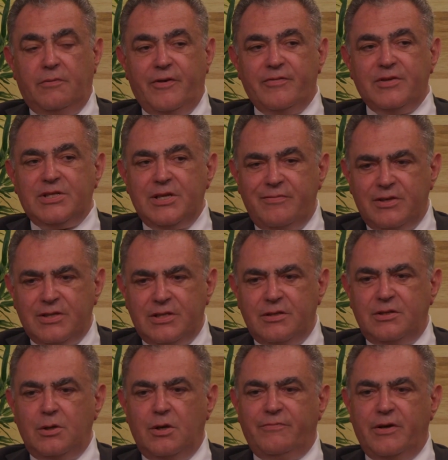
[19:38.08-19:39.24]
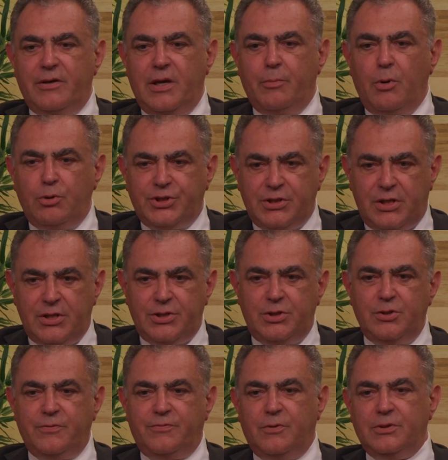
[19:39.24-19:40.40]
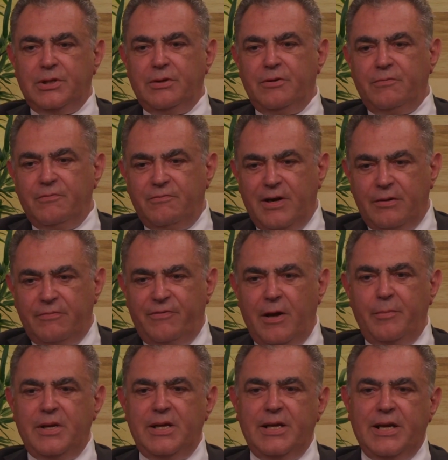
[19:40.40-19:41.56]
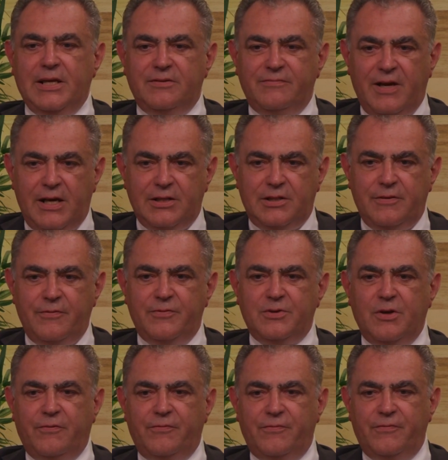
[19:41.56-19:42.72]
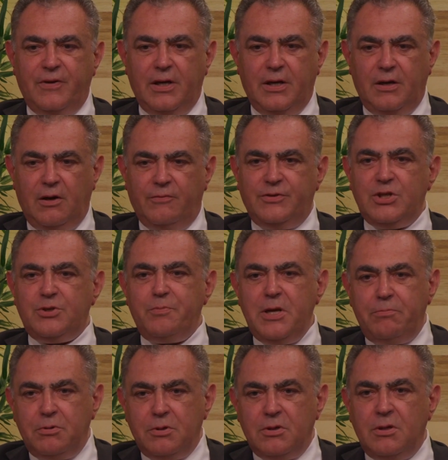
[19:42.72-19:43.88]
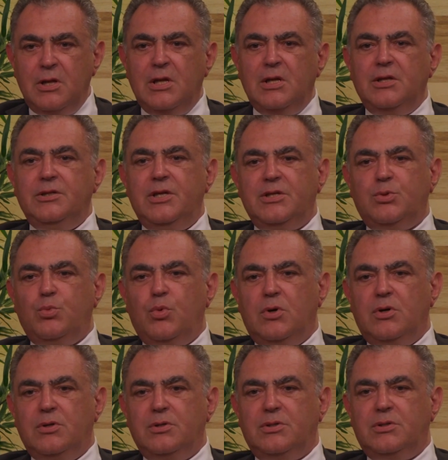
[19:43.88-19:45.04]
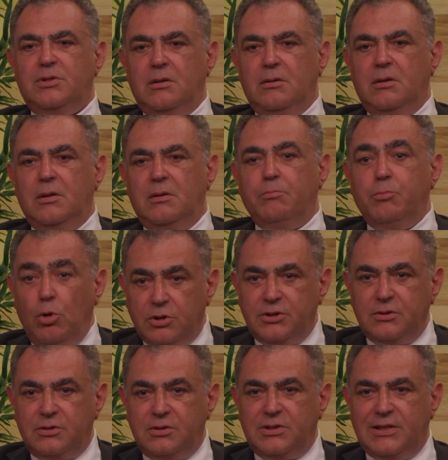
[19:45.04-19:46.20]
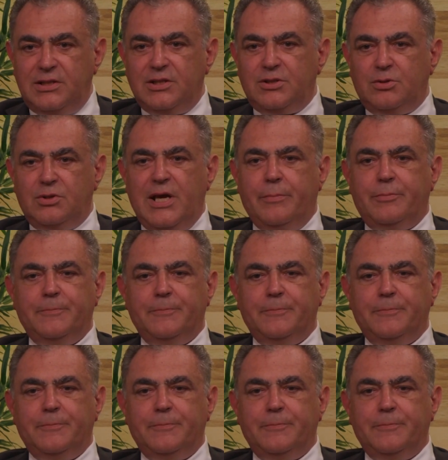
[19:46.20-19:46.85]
serious issue, a very emotional issue for the family and relatives of these people. This was important that this should happen.